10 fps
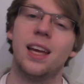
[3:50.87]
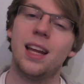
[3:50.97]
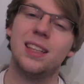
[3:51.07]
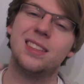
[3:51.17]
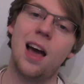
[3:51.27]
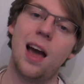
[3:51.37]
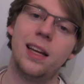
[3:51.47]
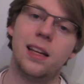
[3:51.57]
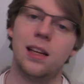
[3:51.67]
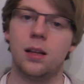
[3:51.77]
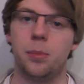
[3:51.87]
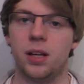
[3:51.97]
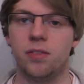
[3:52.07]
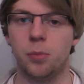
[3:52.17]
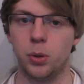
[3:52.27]
get a tiny little
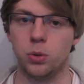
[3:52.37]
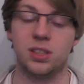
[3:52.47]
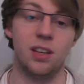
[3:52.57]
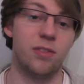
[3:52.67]
bit of a boost.